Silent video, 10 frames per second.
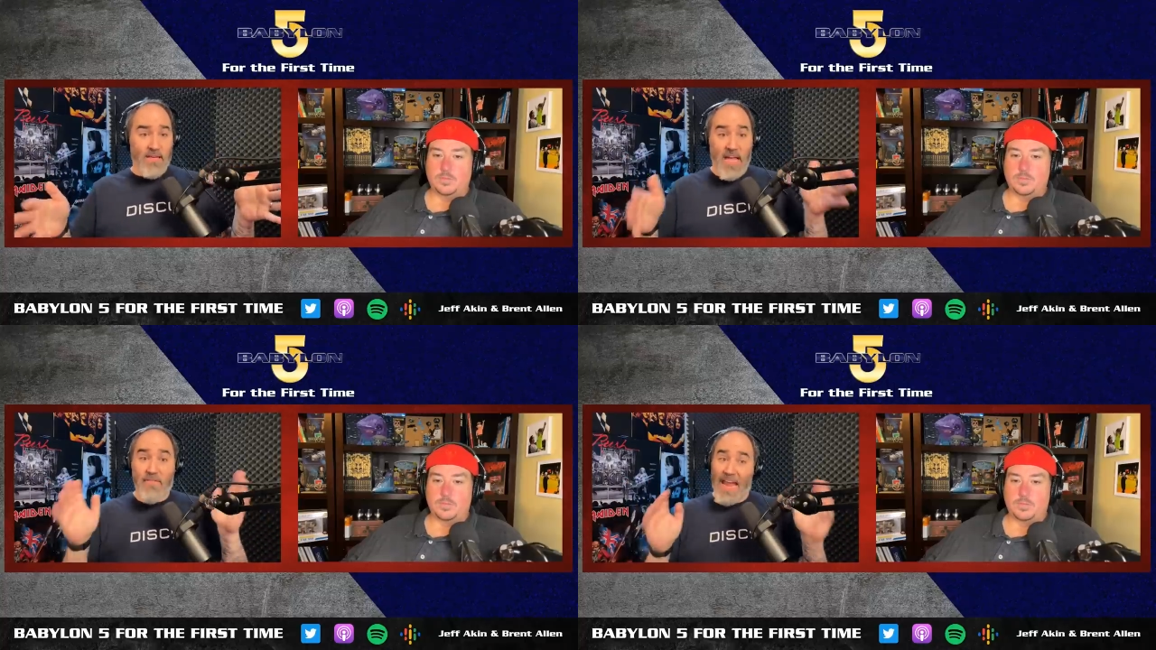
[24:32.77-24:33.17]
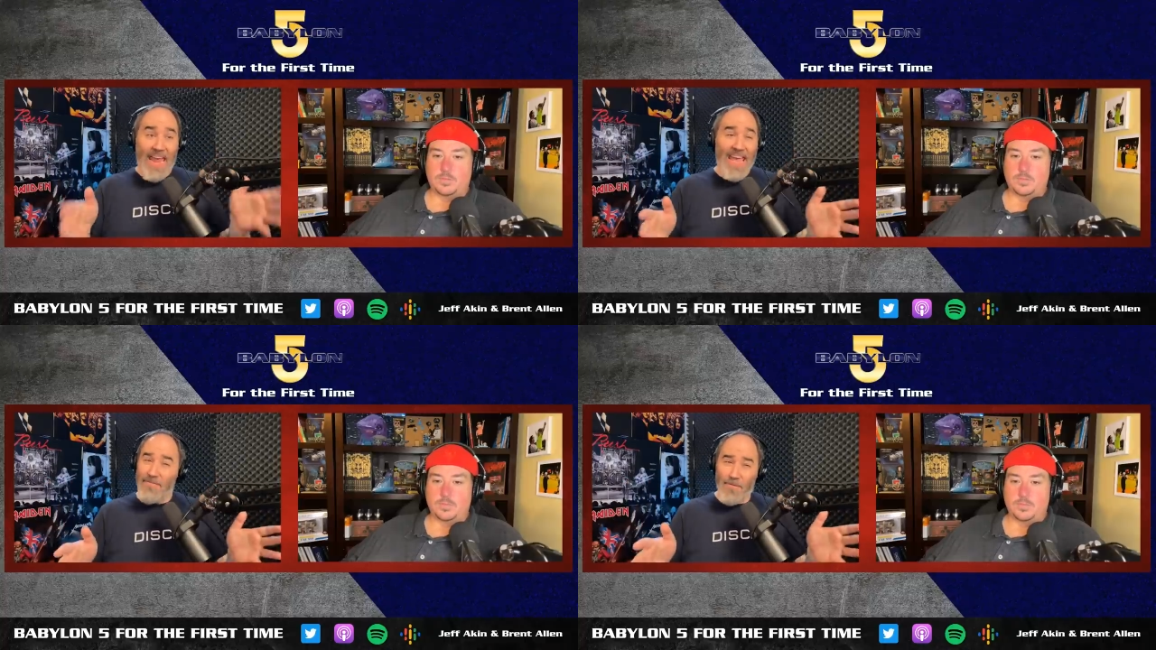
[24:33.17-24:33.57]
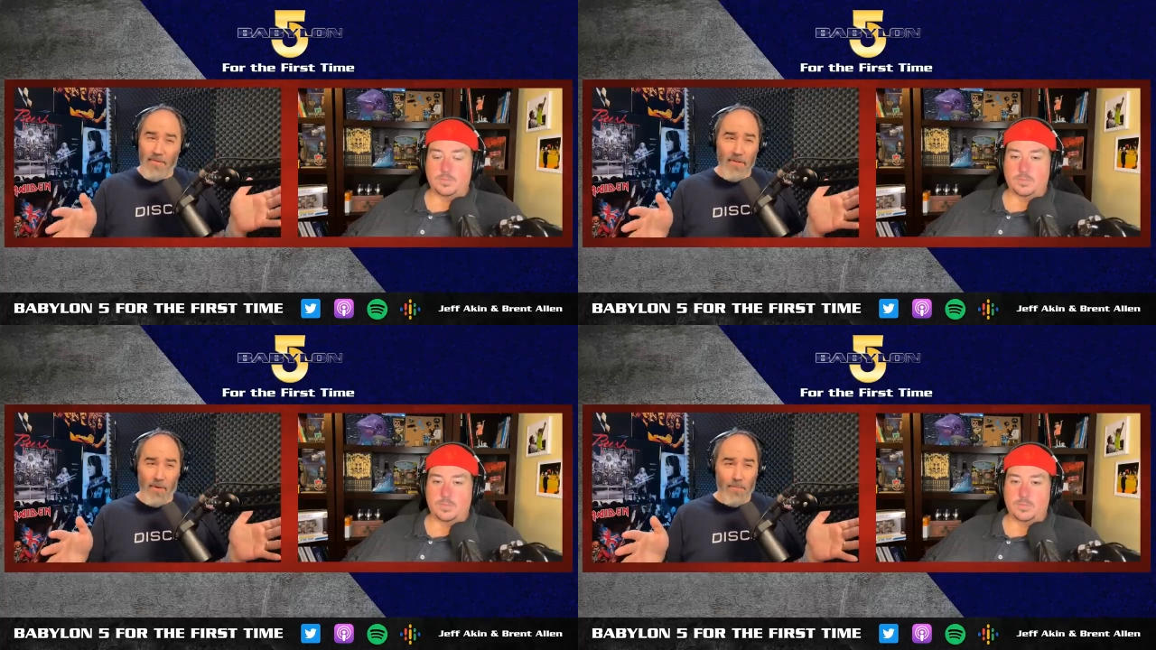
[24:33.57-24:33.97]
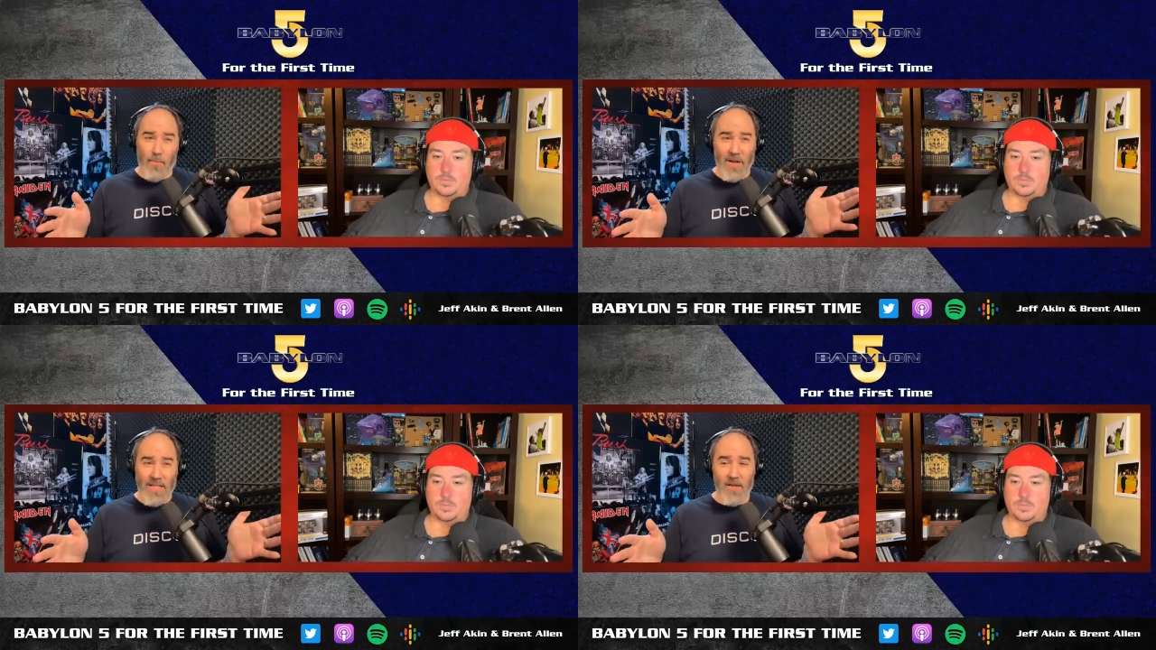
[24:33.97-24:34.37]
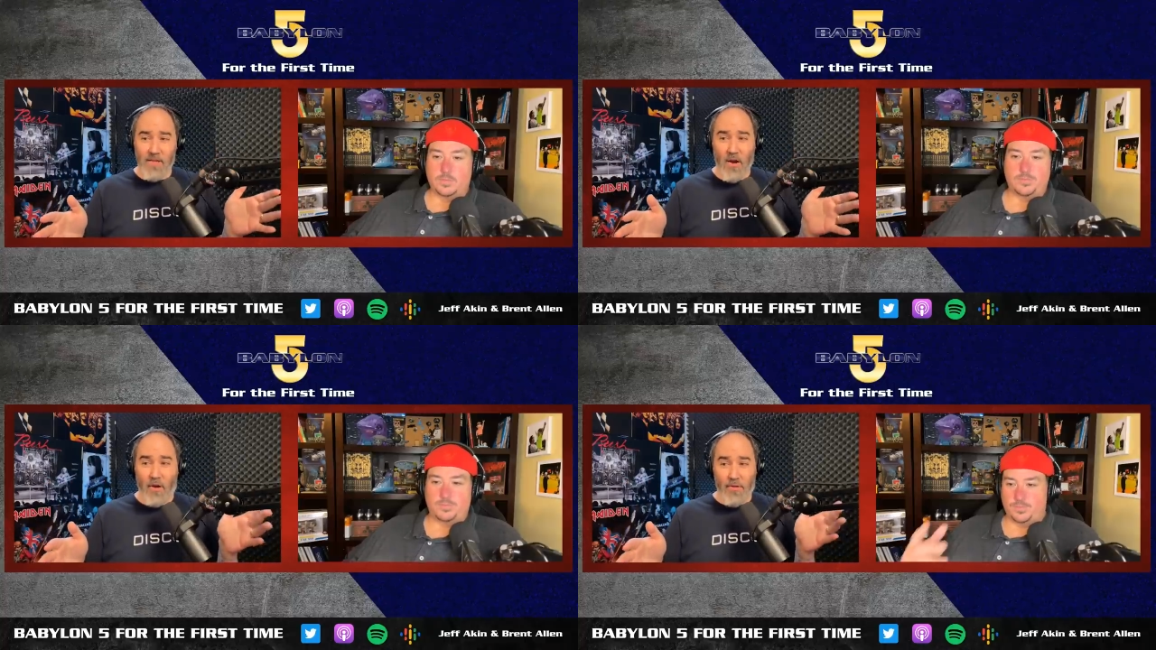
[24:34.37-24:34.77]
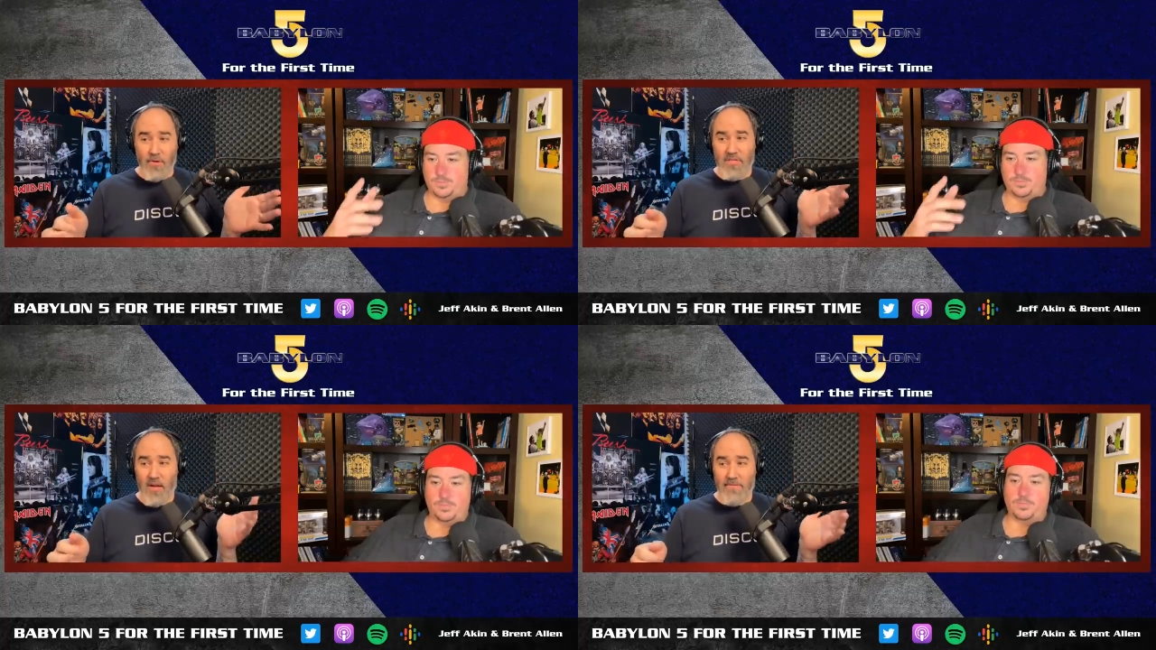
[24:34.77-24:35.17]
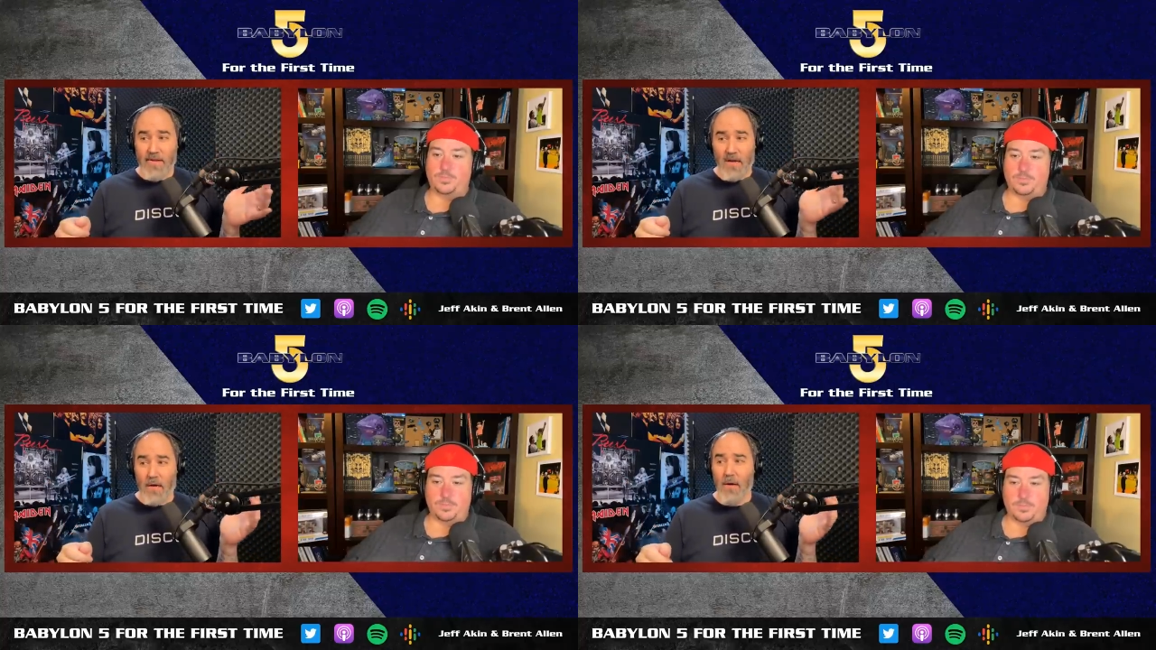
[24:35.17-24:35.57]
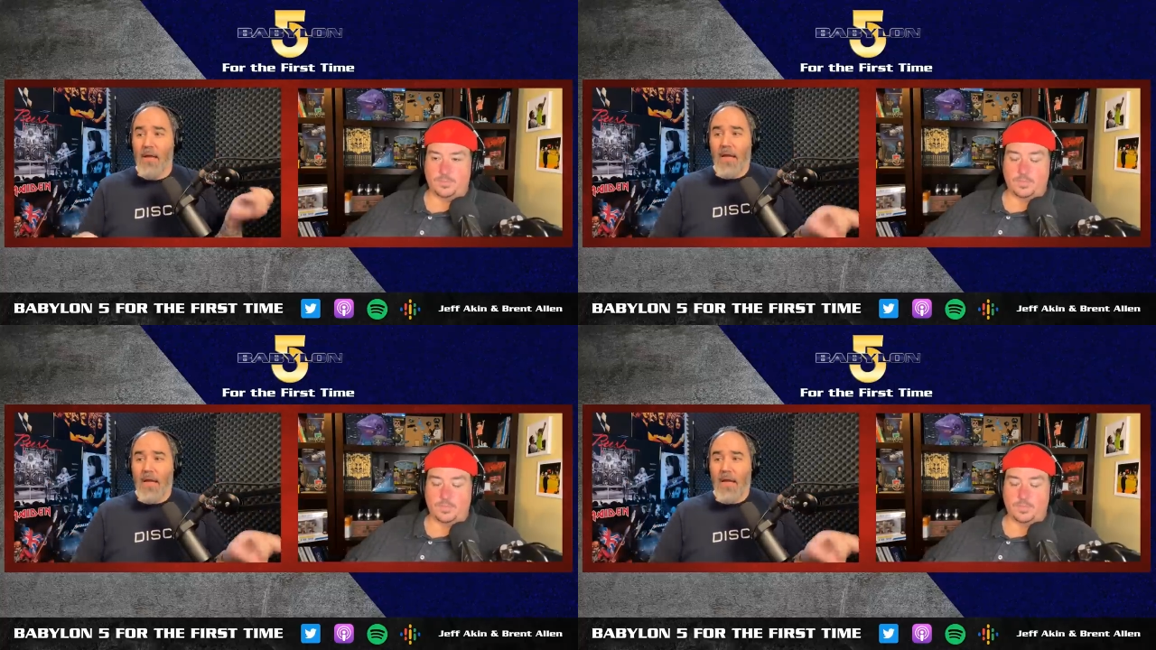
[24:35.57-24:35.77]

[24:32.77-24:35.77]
Speaker 1: because I have a handful of little points on the Arthur stuff here.